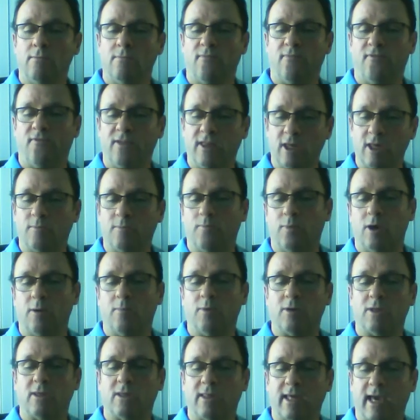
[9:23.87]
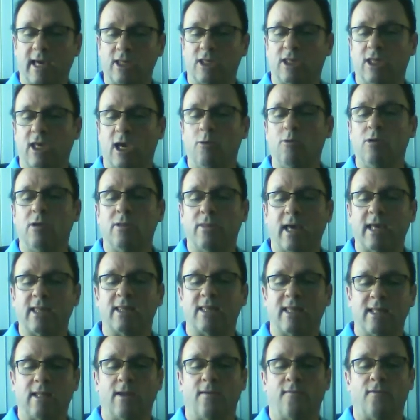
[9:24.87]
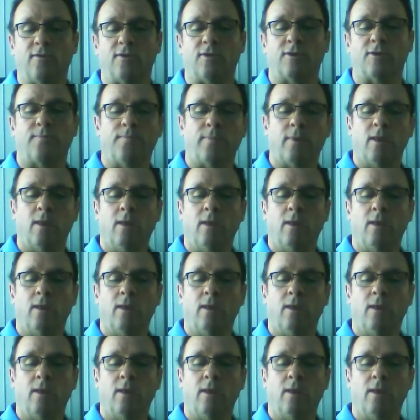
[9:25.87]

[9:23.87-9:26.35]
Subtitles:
for this purpose, that's the difference.